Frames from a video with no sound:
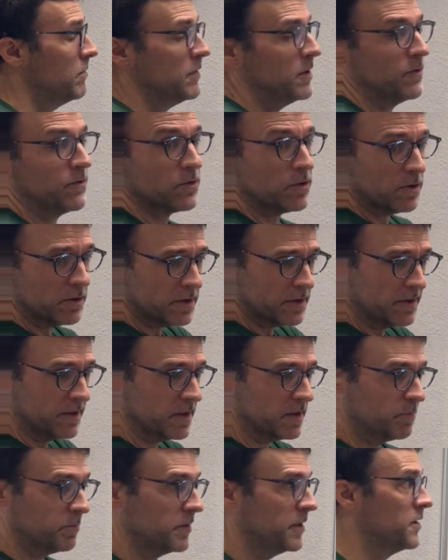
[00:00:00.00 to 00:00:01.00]
of course, in
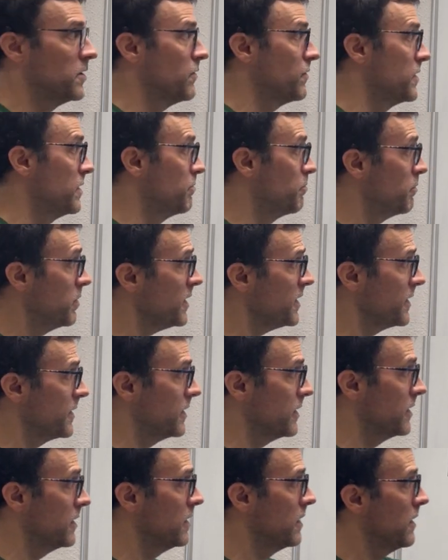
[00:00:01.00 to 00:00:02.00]
the spirit of
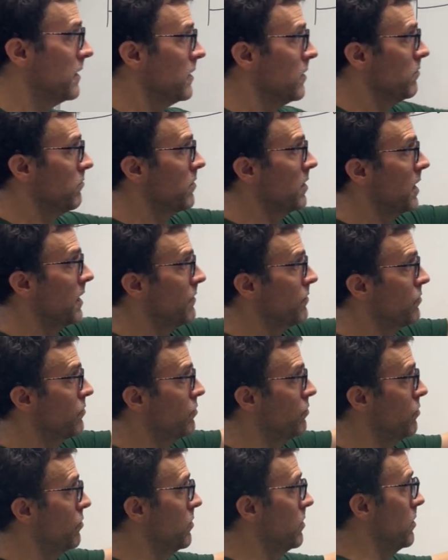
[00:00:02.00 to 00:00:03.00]
simplicity, we have
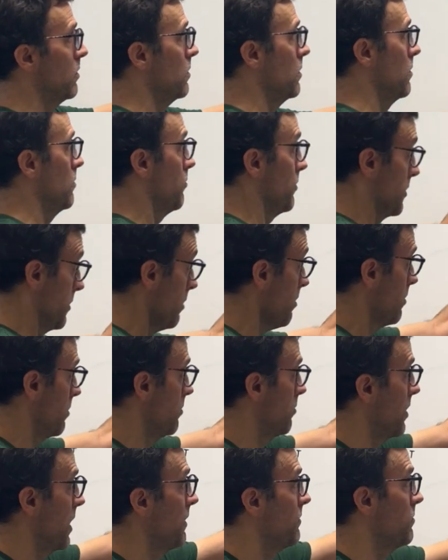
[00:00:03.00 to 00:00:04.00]
to, we know
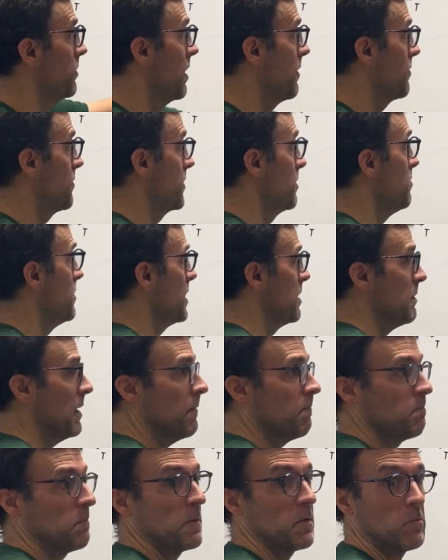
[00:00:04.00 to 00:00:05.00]
we have to have three
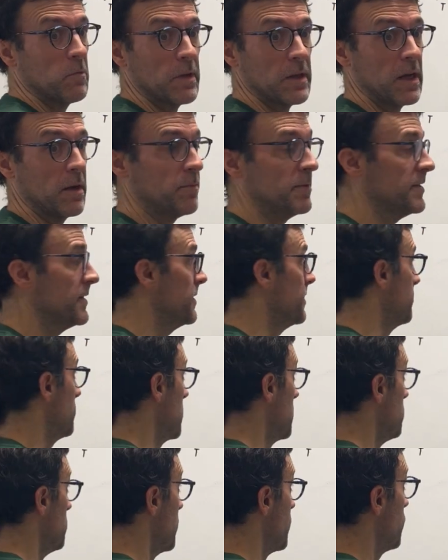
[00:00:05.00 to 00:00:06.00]
minima. What happens
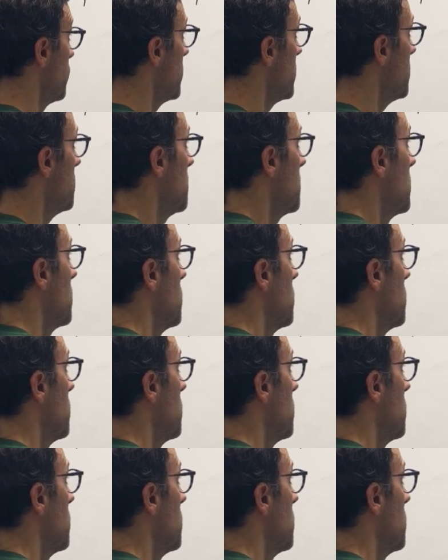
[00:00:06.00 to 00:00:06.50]
in between?